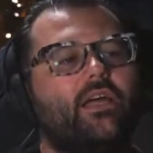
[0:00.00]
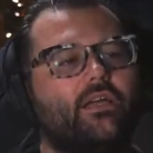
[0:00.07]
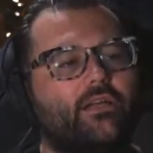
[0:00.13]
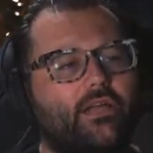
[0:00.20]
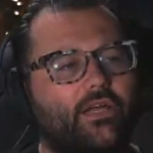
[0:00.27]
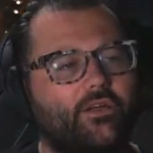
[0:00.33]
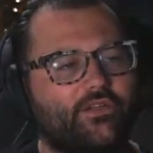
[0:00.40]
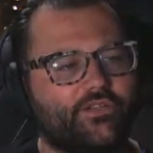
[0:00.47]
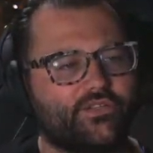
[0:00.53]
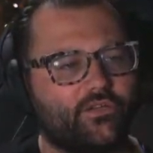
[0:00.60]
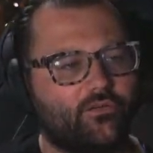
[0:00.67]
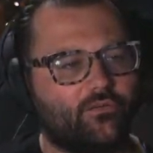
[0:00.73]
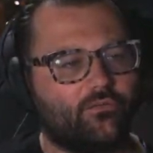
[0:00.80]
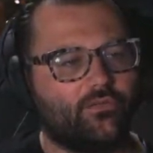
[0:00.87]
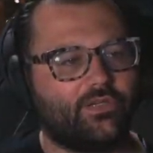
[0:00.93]
And
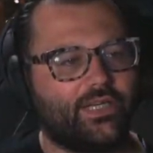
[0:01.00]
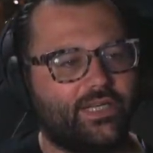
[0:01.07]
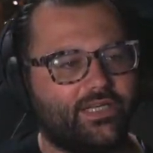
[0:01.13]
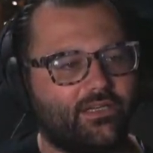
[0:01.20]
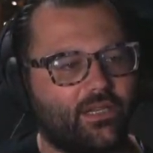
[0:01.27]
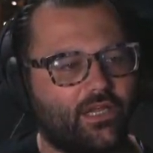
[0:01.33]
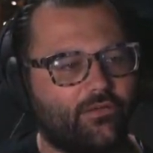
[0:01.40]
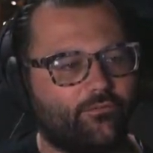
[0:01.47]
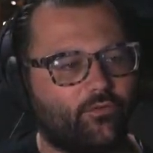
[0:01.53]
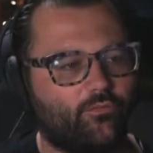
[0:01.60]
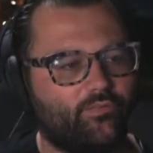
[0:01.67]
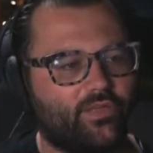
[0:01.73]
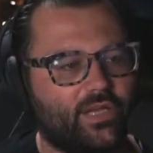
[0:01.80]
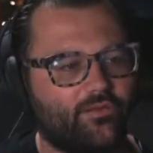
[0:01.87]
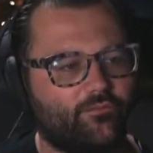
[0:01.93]
also, like a lot of old
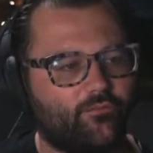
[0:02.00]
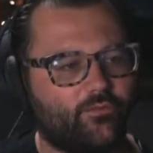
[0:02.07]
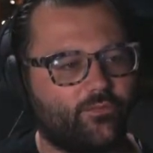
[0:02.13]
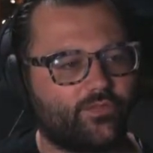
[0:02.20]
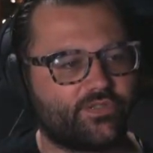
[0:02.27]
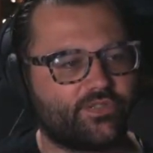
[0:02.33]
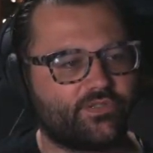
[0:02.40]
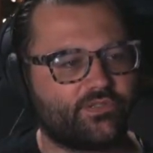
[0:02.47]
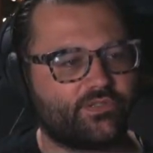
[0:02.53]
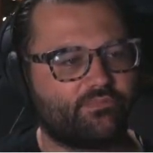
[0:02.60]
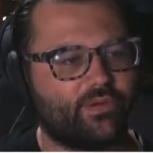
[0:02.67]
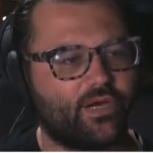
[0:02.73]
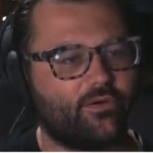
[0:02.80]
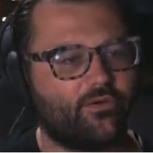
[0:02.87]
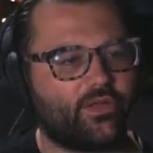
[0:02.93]
platformers,
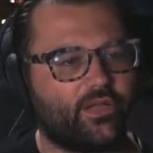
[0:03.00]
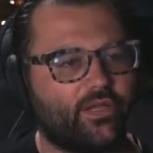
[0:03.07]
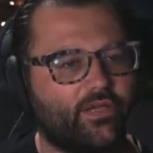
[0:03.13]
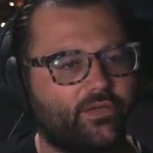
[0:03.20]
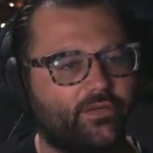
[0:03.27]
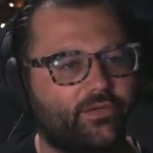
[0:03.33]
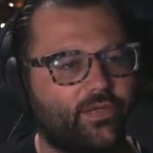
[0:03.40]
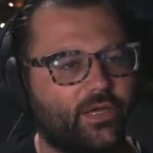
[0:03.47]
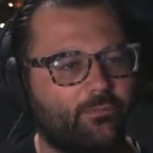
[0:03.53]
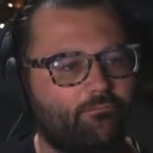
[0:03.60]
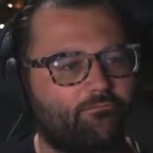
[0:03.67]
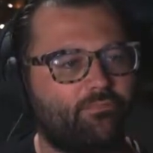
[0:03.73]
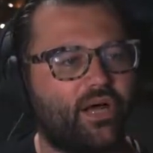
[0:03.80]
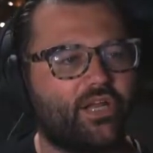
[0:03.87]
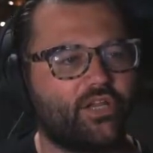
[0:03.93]
Spyro can
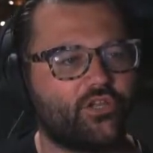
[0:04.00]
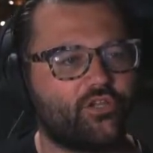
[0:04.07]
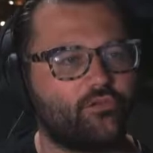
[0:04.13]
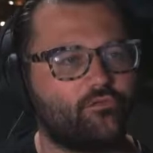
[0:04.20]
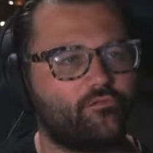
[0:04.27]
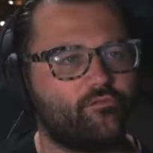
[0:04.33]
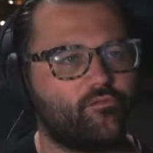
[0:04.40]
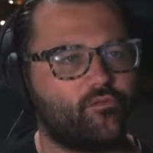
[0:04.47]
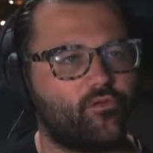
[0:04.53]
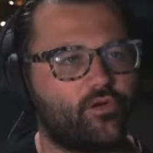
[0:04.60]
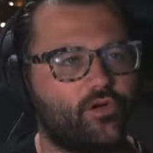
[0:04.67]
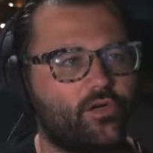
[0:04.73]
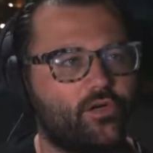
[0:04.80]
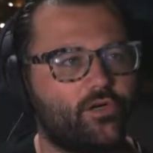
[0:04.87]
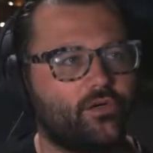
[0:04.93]
punish you
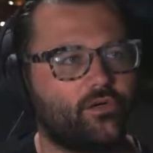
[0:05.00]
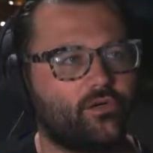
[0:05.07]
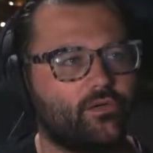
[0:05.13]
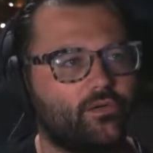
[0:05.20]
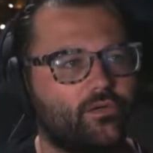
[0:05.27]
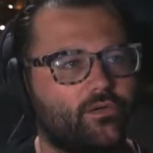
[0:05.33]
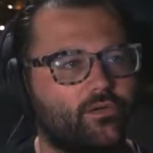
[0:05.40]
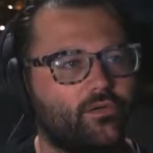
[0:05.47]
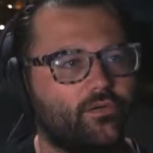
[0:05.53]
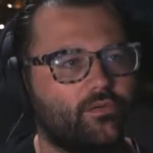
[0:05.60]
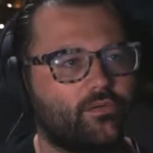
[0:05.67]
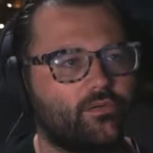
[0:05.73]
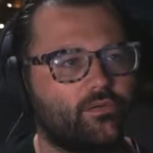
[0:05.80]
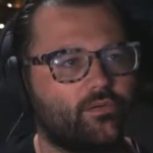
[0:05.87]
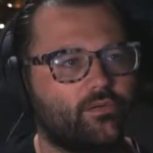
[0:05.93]
for...
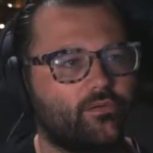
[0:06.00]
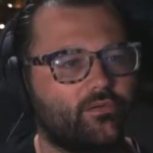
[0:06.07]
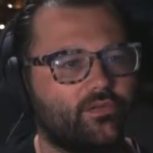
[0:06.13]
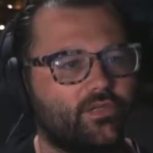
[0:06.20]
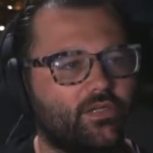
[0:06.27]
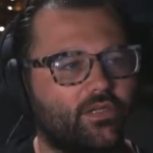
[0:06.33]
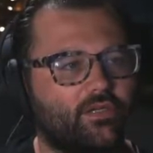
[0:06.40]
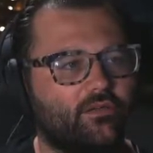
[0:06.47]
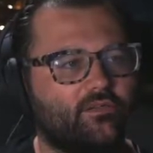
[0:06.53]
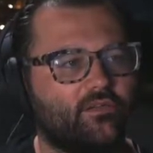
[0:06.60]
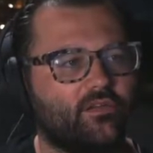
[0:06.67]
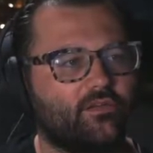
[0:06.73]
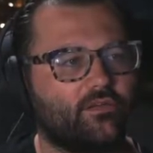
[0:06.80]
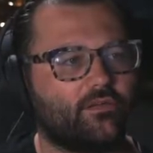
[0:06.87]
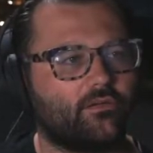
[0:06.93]
What the hell is that thing?